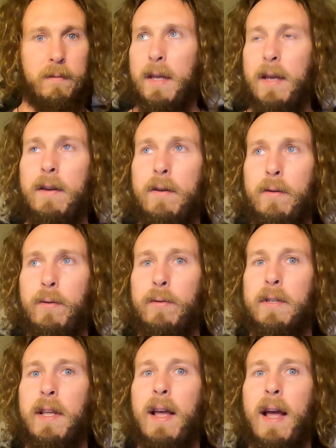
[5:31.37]
The
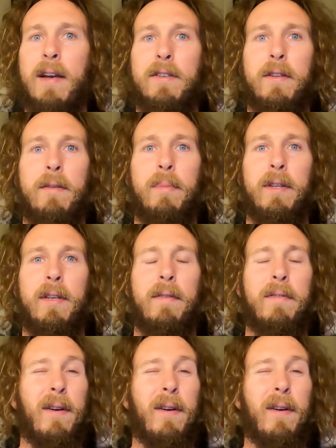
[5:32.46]
Hindus, they actually believe